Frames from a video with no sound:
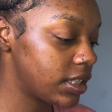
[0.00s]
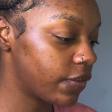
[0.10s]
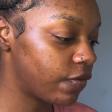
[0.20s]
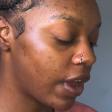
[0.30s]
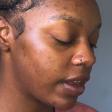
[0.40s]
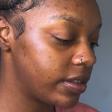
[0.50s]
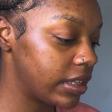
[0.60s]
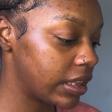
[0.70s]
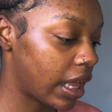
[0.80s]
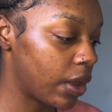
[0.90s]
the first
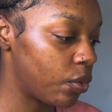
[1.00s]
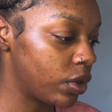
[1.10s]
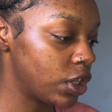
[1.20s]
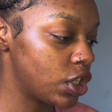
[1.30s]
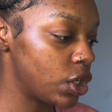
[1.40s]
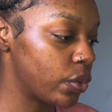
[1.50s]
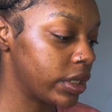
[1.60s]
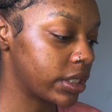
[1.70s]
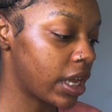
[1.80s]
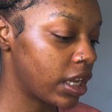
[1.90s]
thing that I want to do
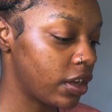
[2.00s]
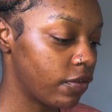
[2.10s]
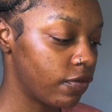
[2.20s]
is kind of